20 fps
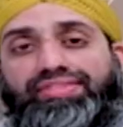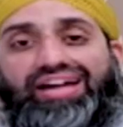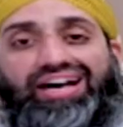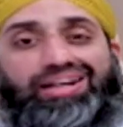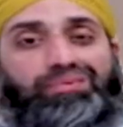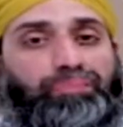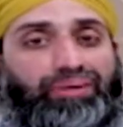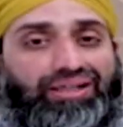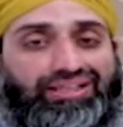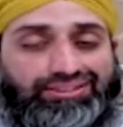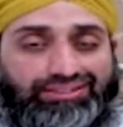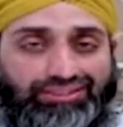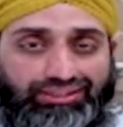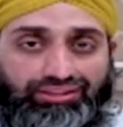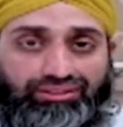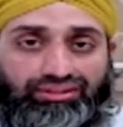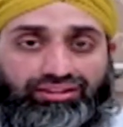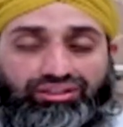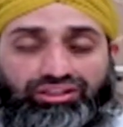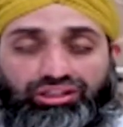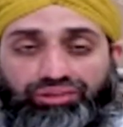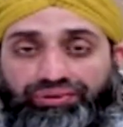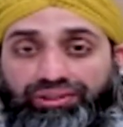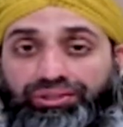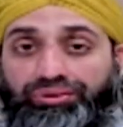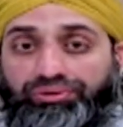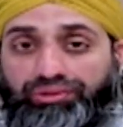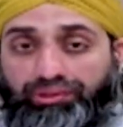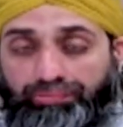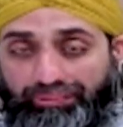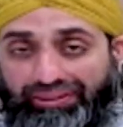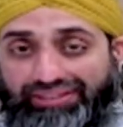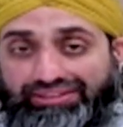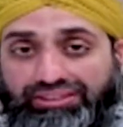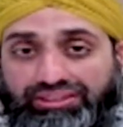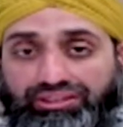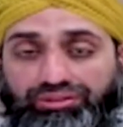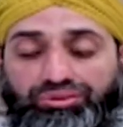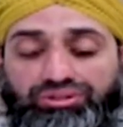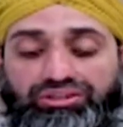that person, the one who
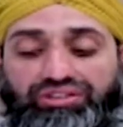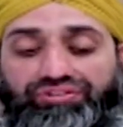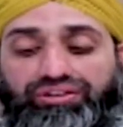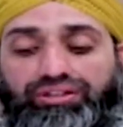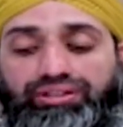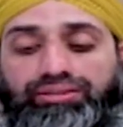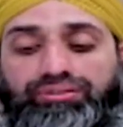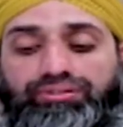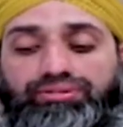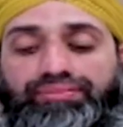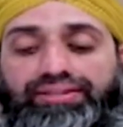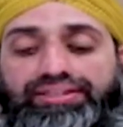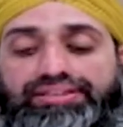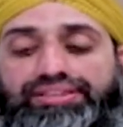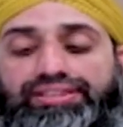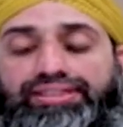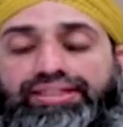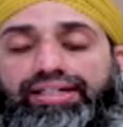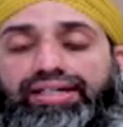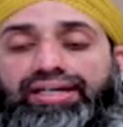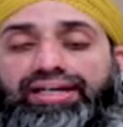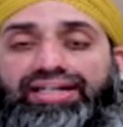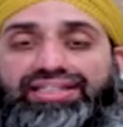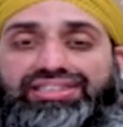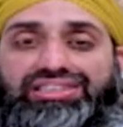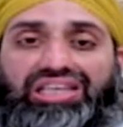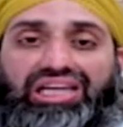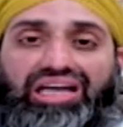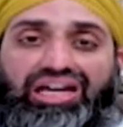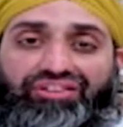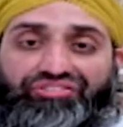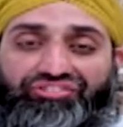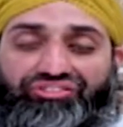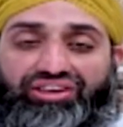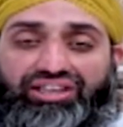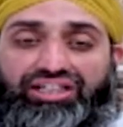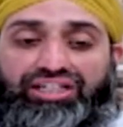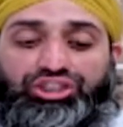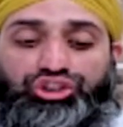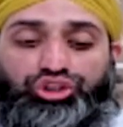repents in the court of Allah Almighty, his life
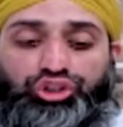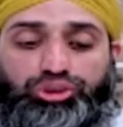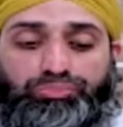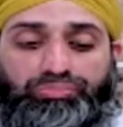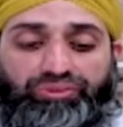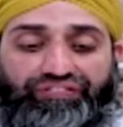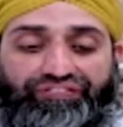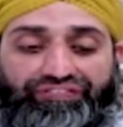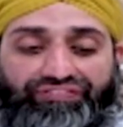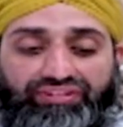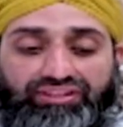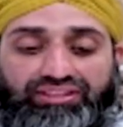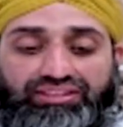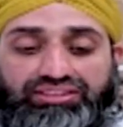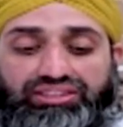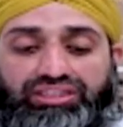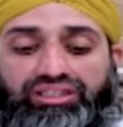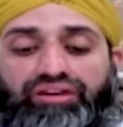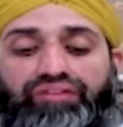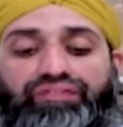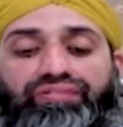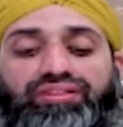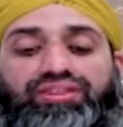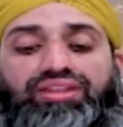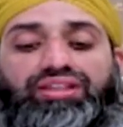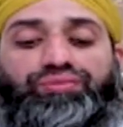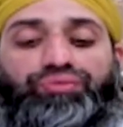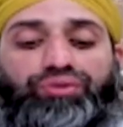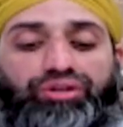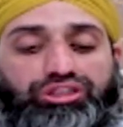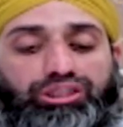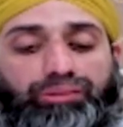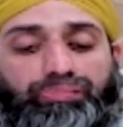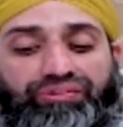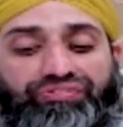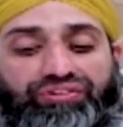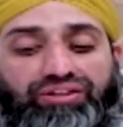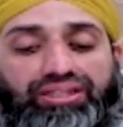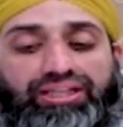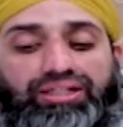should be filled with the worship
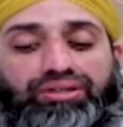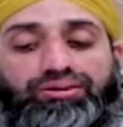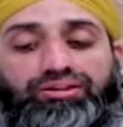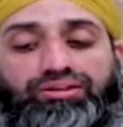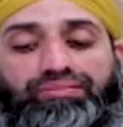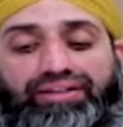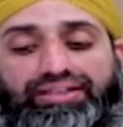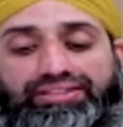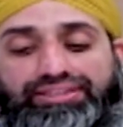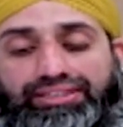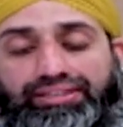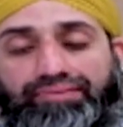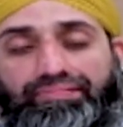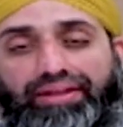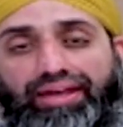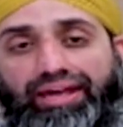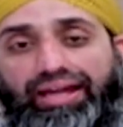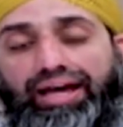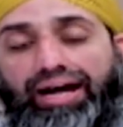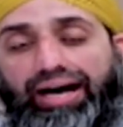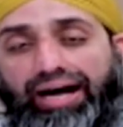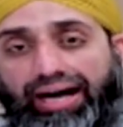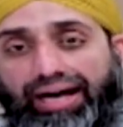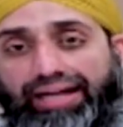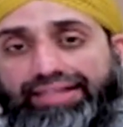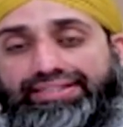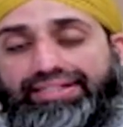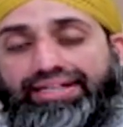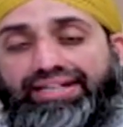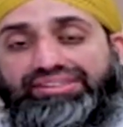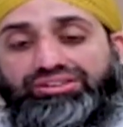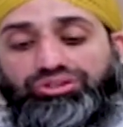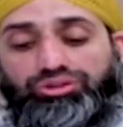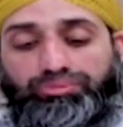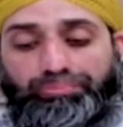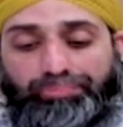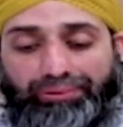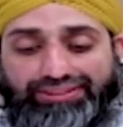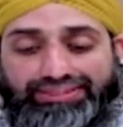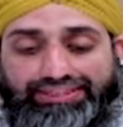of Allah Almighty and his
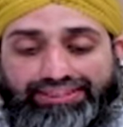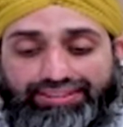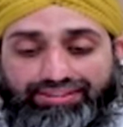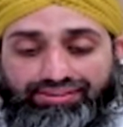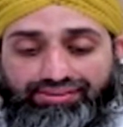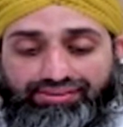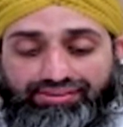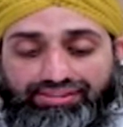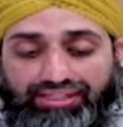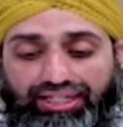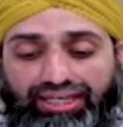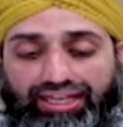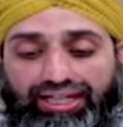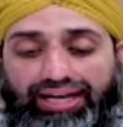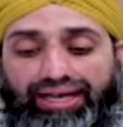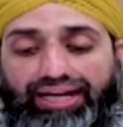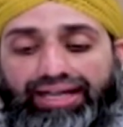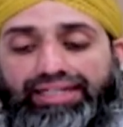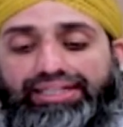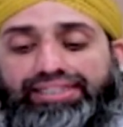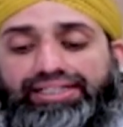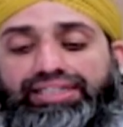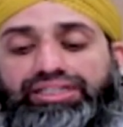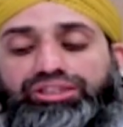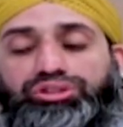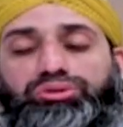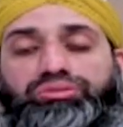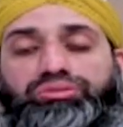obedience, and he